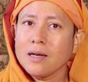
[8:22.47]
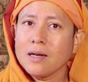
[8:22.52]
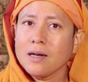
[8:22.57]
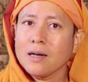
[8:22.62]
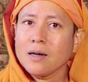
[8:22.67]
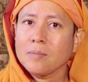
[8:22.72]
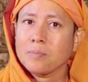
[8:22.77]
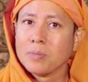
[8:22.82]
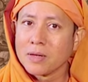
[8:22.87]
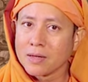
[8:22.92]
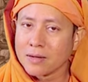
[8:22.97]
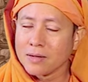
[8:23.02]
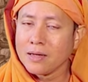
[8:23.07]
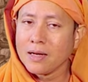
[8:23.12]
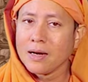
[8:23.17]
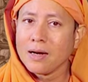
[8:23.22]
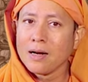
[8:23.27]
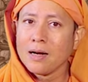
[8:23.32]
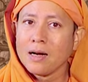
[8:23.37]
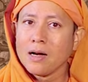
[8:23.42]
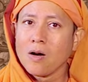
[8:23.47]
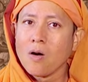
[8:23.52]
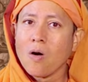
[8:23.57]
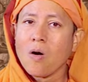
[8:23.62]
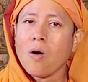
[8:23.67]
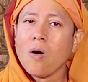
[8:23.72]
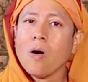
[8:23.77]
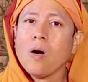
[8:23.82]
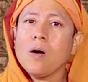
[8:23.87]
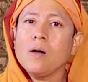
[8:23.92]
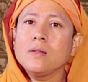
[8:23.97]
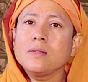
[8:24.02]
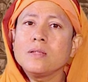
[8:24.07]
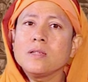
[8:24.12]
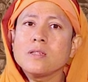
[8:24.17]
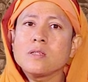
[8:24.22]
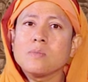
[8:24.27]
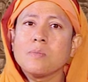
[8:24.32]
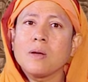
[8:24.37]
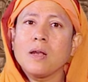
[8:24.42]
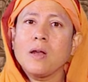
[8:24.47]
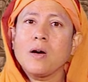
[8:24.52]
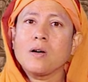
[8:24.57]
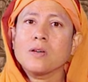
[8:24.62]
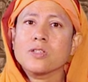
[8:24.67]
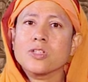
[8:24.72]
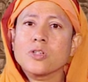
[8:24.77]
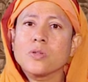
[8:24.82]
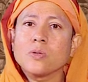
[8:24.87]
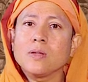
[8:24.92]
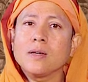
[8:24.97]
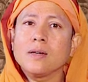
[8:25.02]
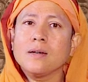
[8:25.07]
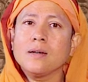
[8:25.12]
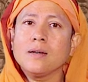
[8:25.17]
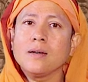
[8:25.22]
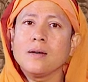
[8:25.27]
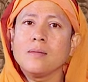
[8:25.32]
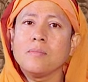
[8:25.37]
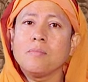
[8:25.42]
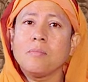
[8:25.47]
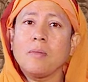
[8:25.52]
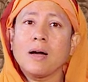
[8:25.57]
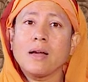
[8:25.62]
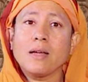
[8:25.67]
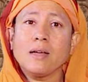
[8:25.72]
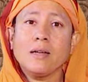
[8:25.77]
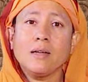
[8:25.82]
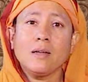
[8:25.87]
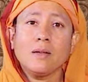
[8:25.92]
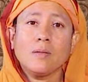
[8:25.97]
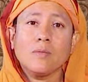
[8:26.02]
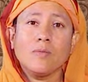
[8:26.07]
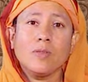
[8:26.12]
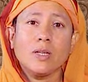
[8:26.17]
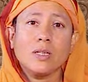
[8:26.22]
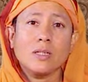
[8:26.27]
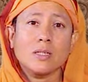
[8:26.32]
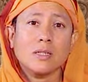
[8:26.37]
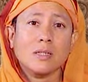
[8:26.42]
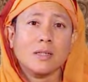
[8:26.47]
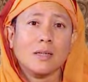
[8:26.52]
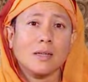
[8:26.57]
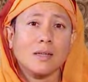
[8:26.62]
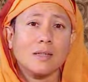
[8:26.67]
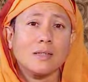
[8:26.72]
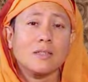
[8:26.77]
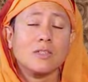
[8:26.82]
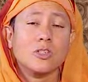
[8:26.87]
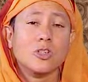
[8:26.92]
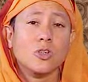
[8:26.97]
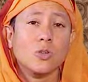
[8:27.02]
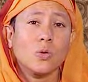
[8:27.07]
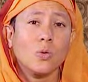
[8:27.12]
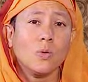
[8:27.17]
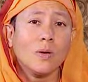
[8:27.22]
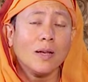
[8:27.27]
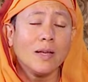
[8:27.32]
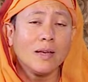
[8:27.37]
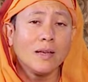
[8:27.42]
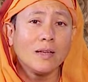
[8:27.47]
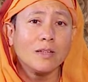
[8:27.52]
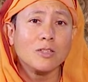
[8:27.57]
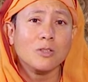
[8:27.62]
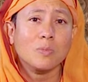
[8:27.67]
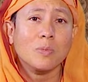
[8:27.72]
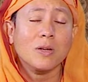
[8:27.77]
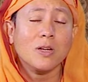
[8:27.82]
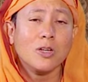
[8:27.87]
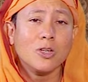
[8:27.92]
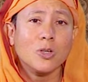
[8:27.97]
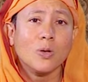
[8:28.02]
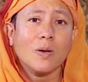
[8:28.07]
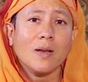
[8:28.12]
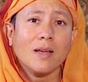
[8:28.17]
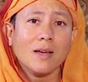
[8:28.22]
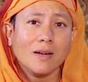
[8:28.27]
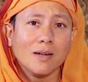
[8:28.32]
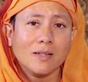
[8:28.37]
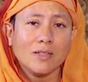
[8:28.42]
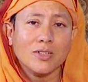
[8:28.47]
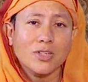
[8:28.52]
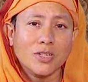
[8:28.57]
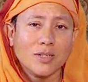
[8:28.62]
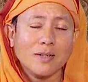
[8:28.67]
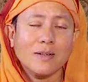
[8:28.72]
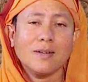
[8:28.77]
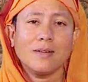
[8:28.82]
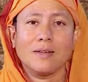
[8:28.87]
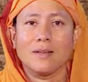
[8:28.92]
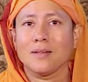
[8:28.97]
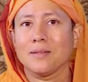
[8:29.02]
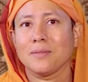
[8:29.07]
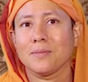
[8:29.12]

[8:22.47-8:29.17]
uh, all this belongs to the mind which is truly spiritually cultured